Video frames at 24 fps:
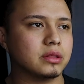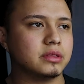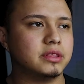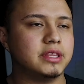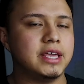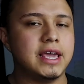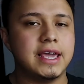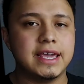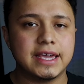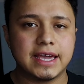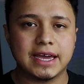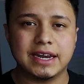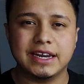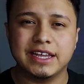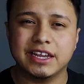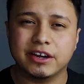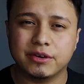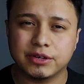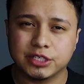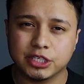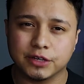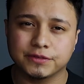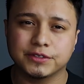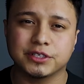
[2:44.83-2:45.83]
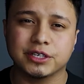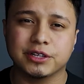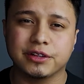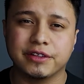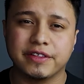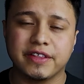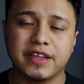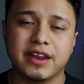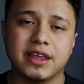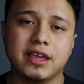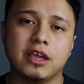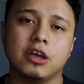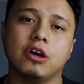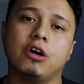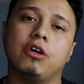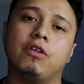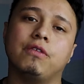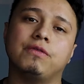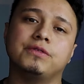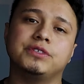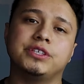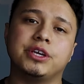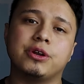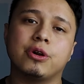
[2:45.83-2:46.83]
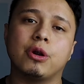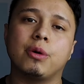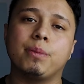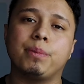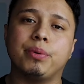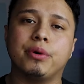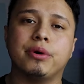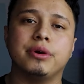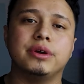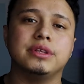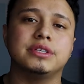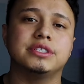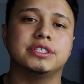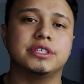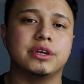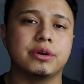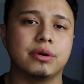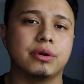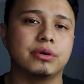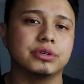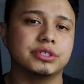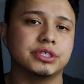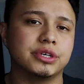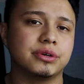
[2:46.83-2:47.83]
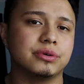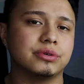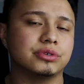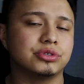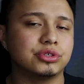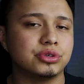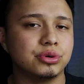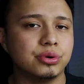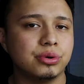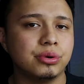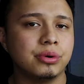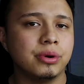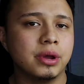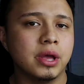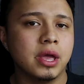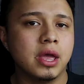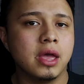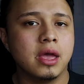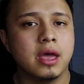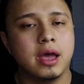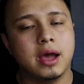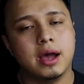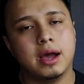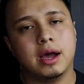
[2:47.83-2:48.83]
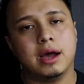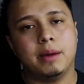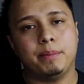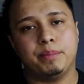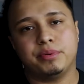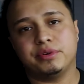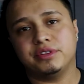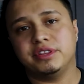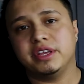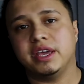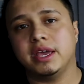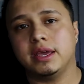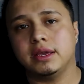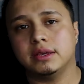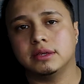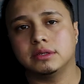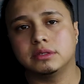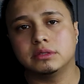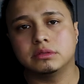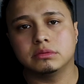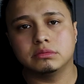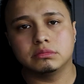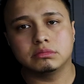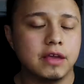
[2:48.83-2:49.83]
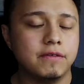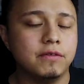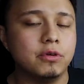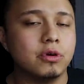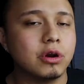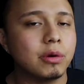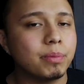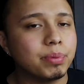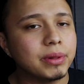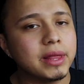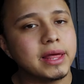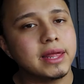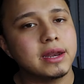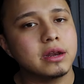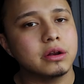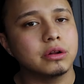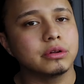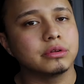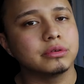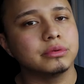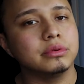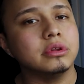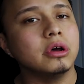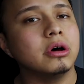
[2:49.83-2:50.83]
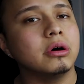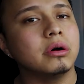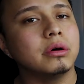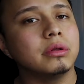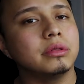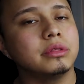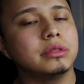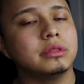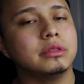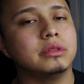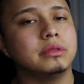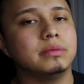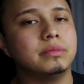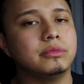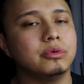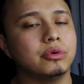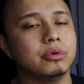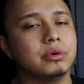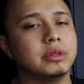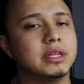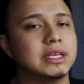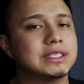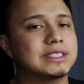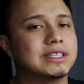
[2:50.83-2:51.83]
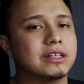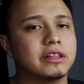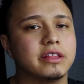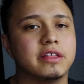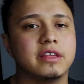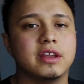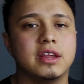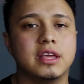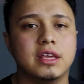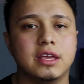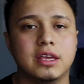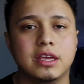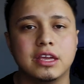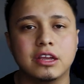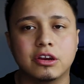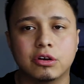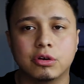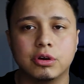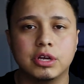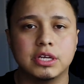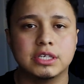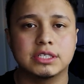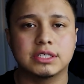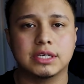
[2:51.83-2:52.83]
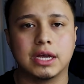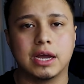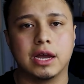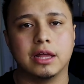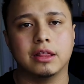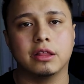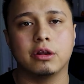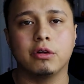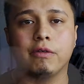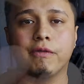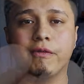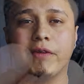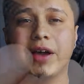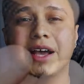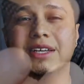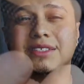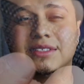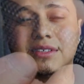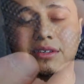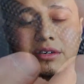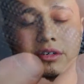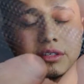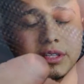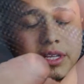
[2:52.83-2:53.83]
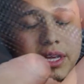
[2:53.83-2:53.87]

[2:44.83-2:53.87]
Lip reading: take an increase of salinity of 0.002 per day. If you are planning on doing the salinity increase a little faster,